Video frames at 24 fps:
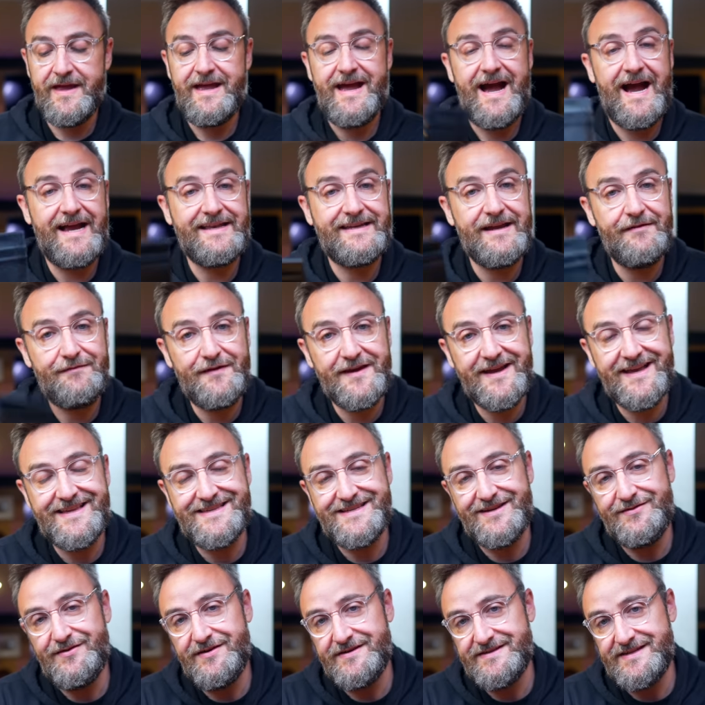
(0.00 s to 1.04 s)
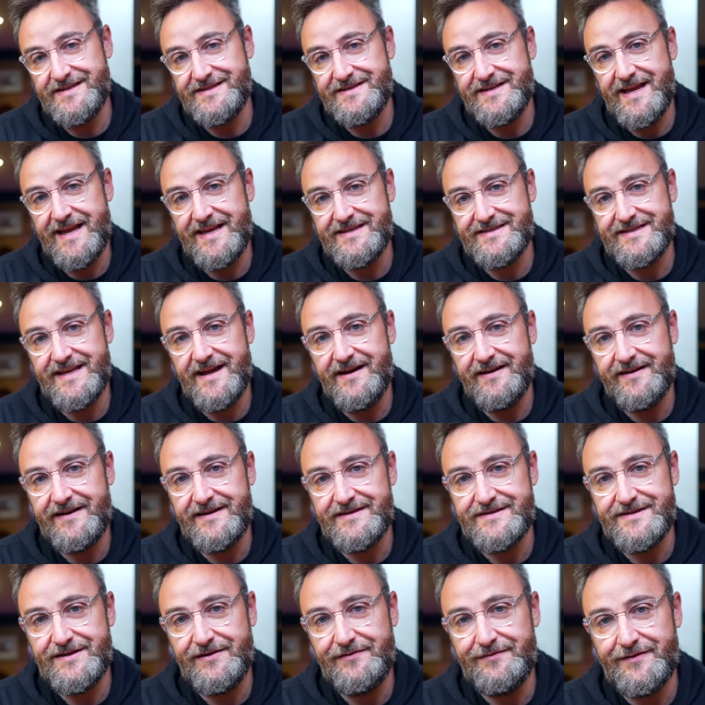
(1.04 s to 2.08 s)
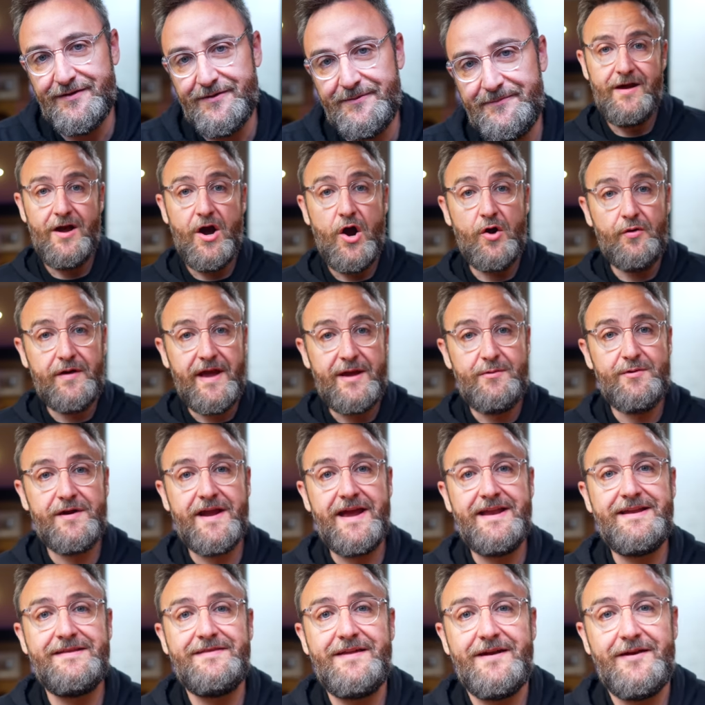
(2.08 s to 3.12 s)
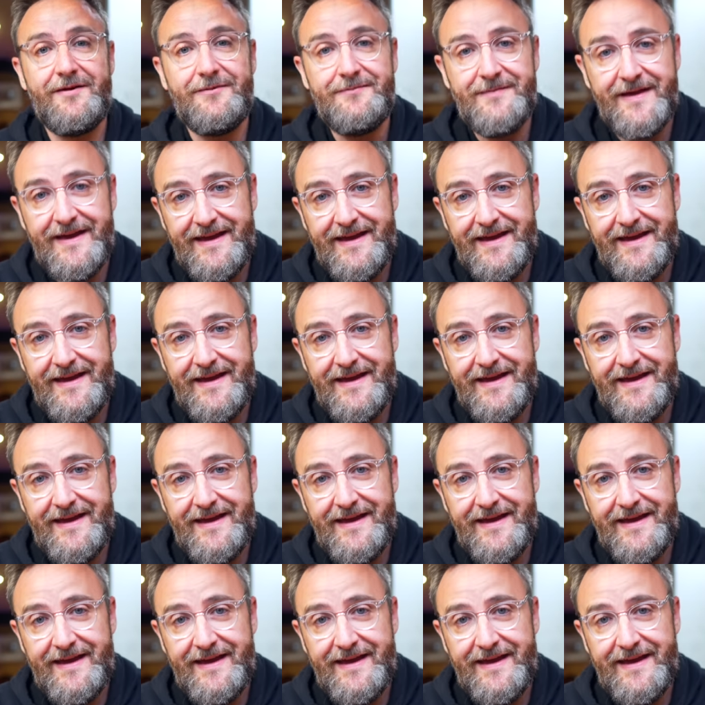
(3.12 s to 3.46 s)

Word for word: I definitely consider it as a, a stocking stuffer. Okay, we're getting there.